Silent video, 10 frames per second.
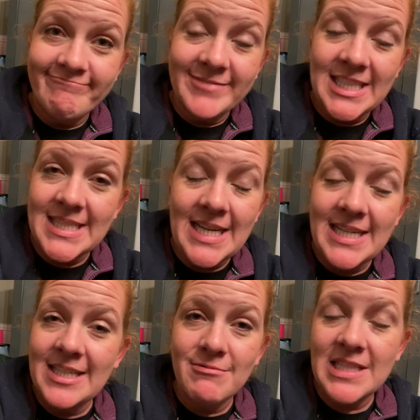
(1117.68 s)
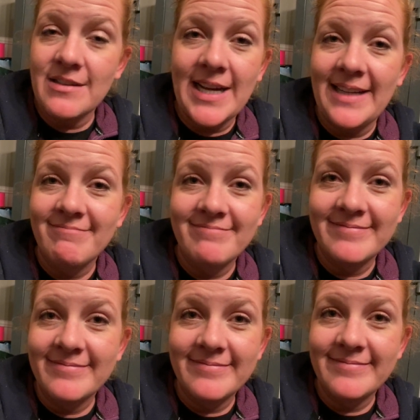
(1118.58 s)
Decided it was okay.
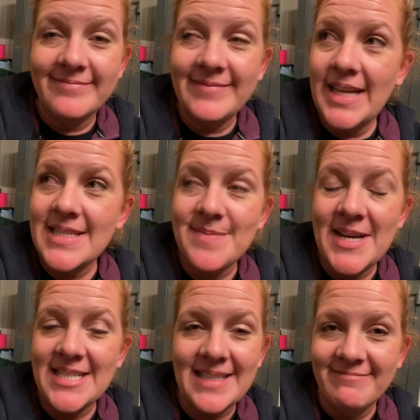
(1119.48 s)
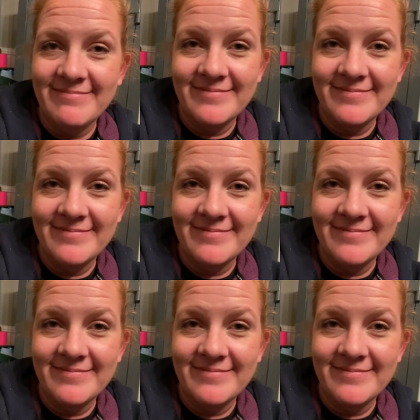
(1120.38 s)
It's amazing.